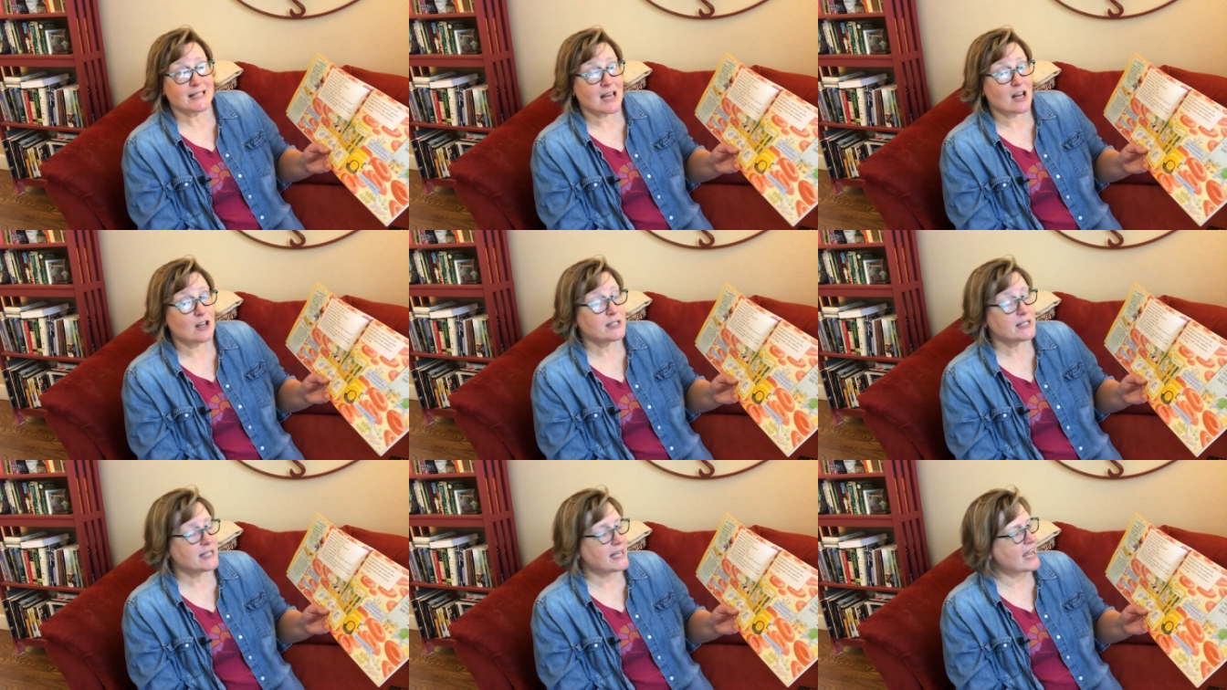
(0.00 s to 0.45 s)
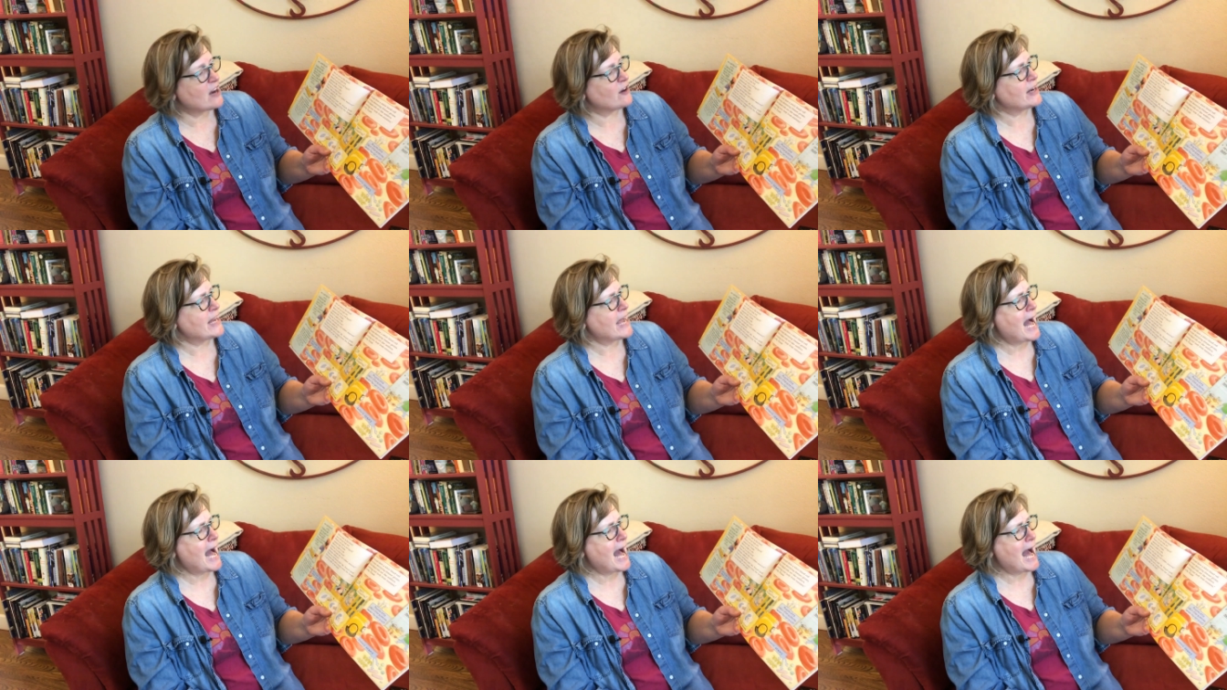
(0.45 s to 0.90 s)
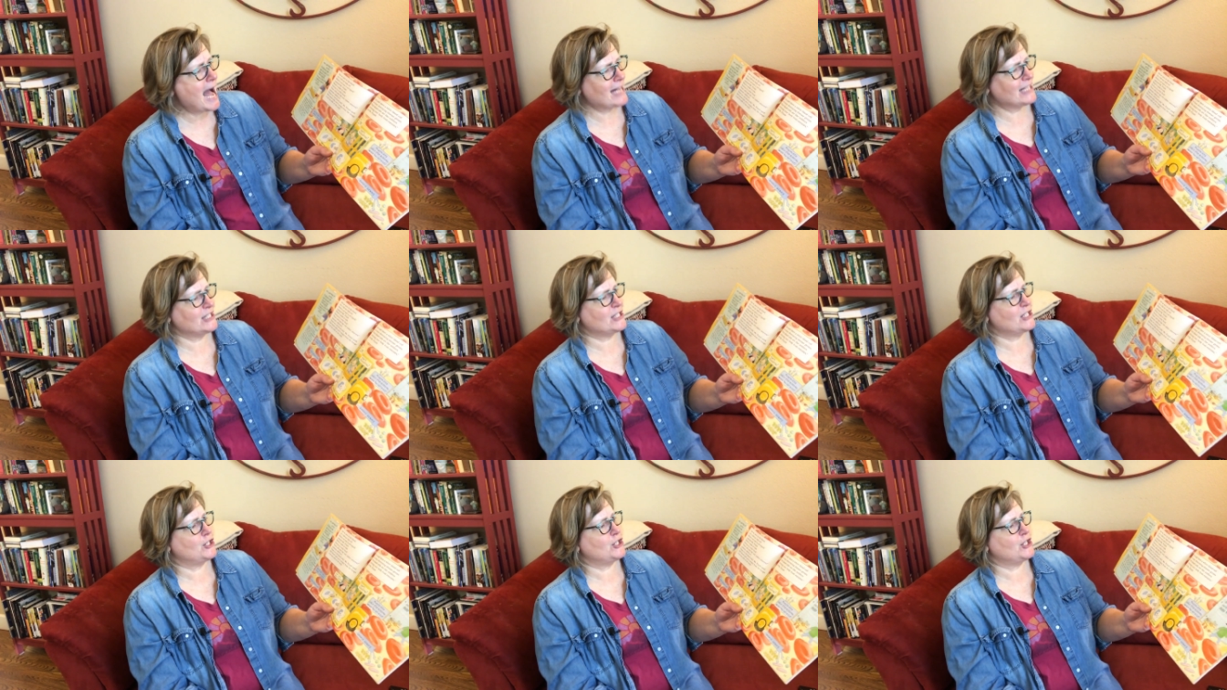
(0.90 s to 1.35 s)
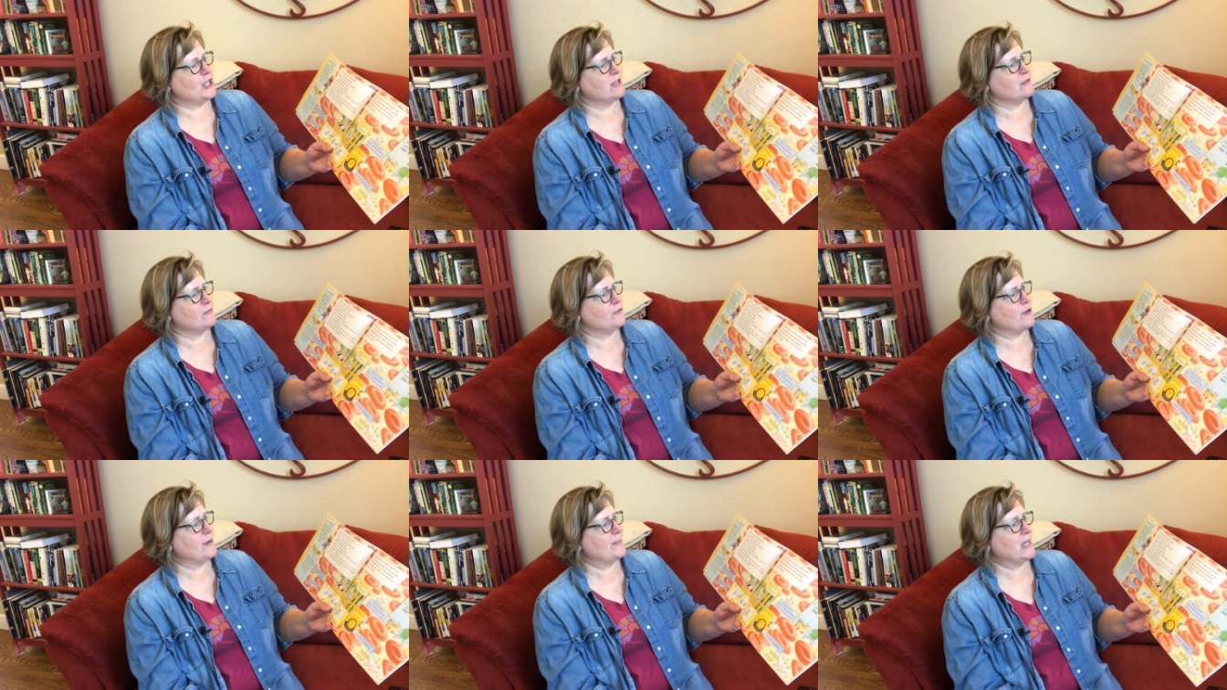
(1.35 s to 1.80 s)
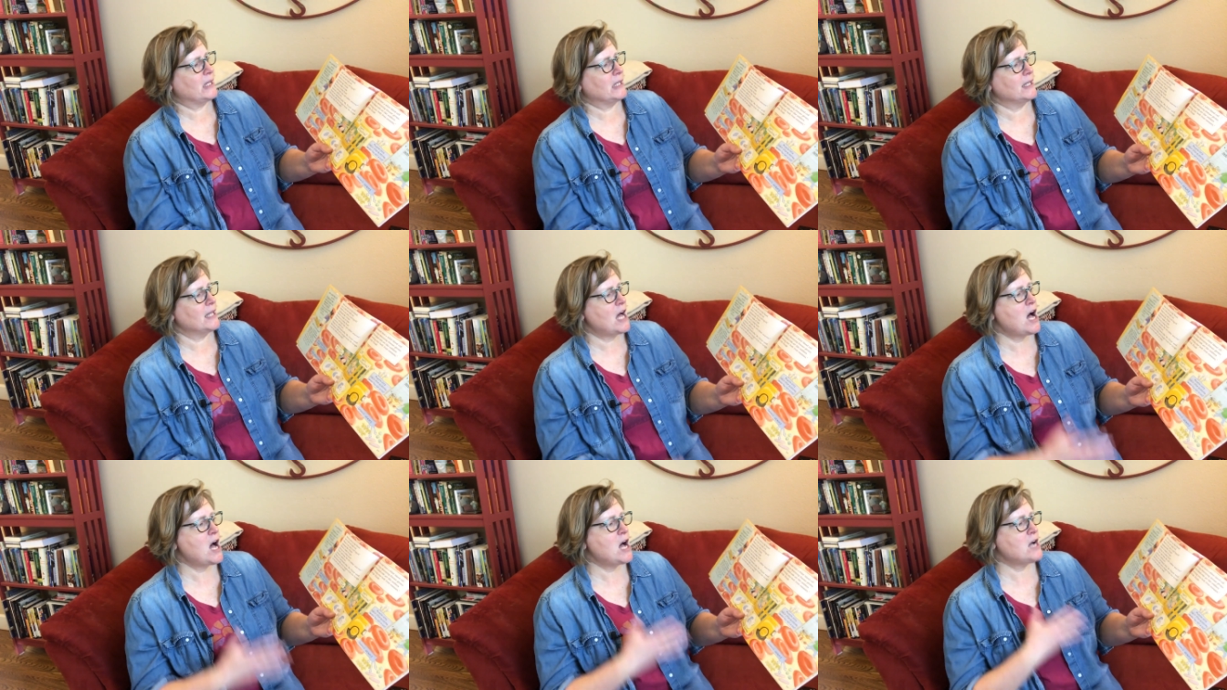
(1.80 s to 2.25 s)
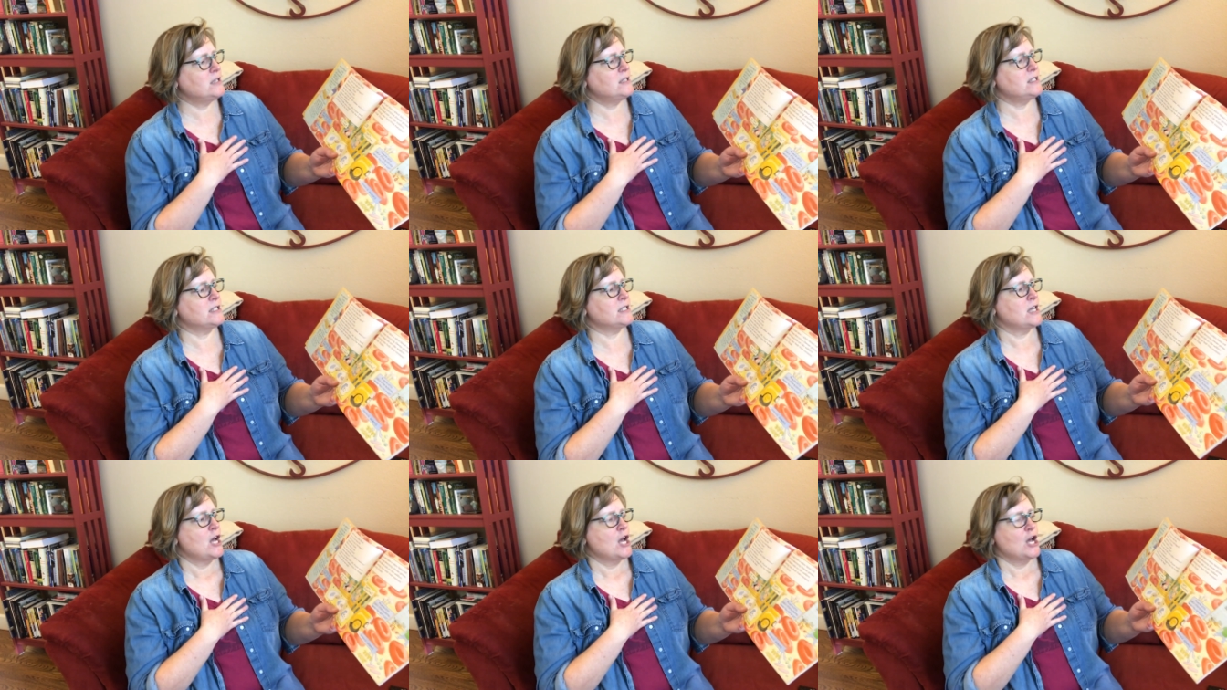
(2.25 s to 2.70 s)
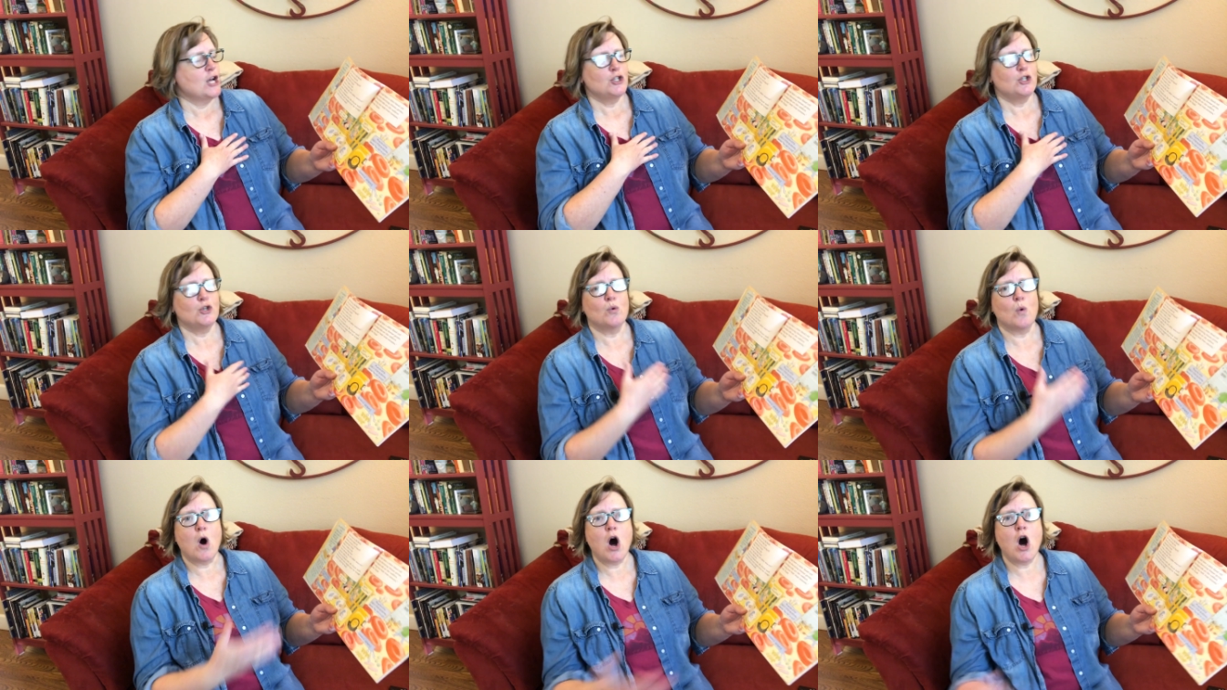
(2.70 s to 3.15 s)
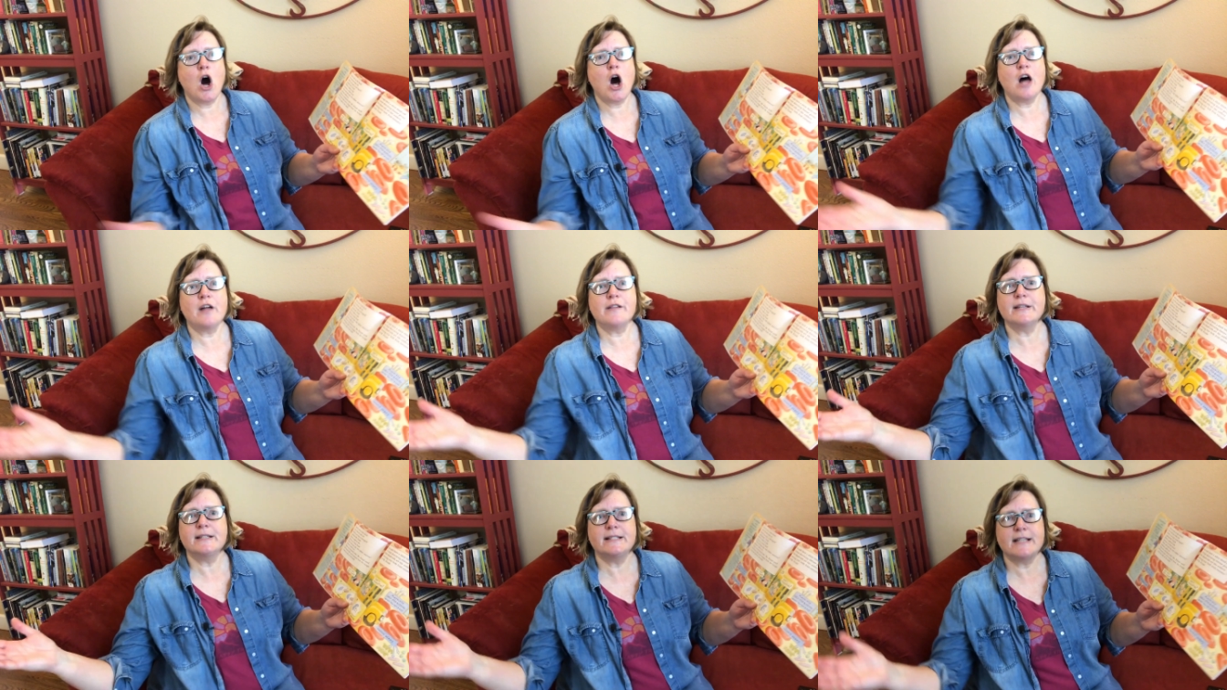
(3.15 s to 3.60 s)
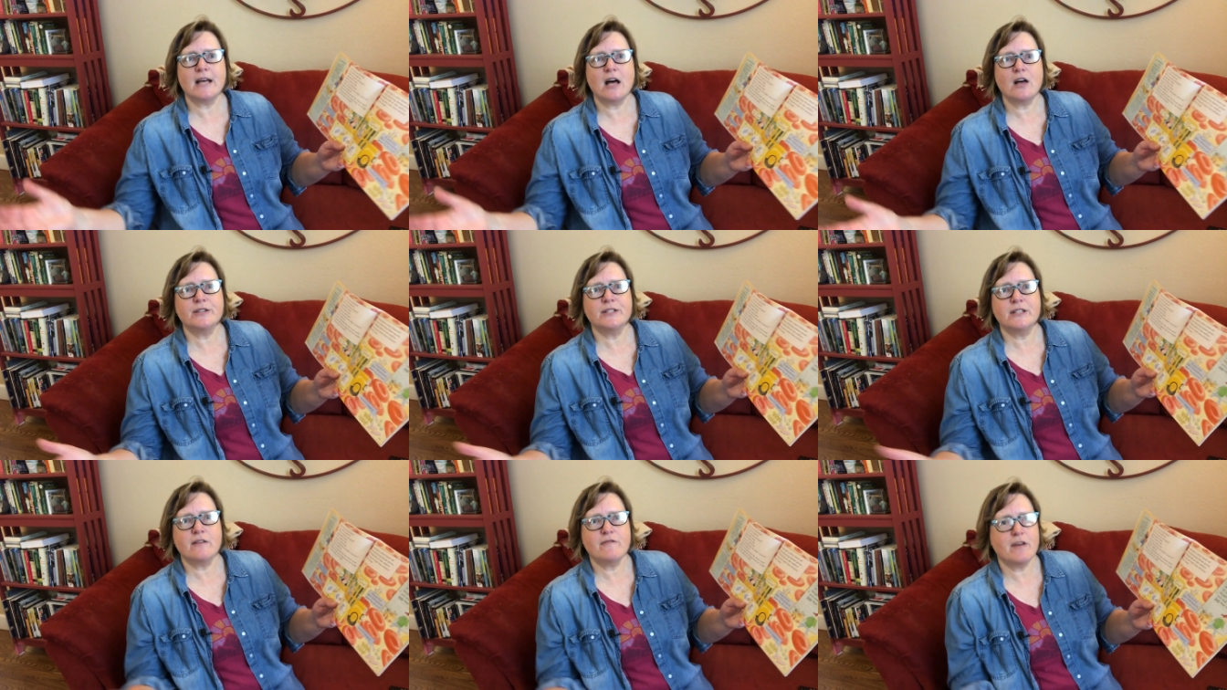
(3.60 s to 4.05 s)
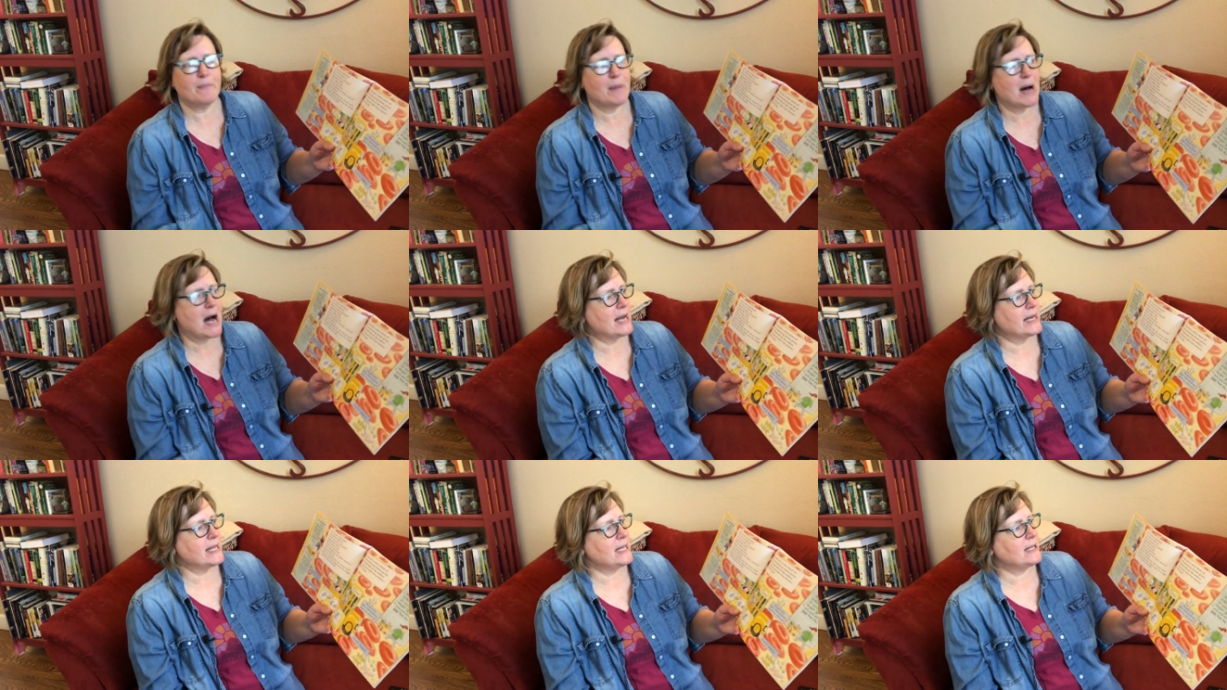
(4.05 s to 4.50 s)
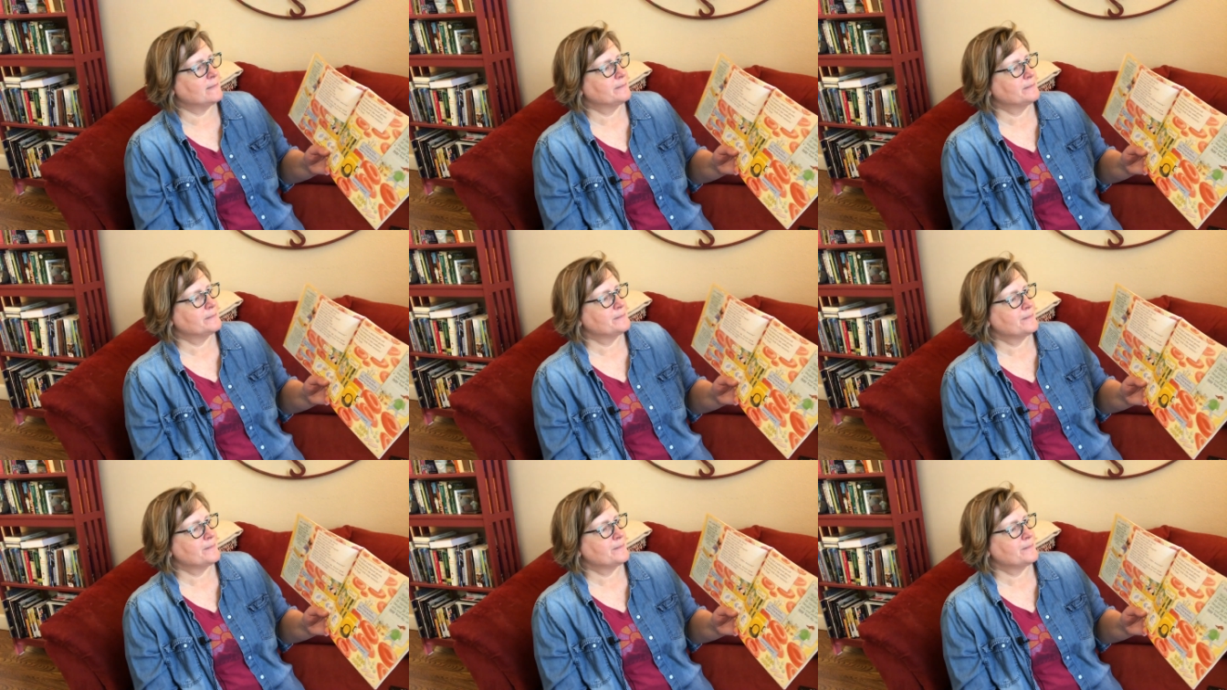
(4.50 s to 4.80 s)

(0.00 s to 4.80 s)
cells carry oxygen from the lungs to all the cells of the body.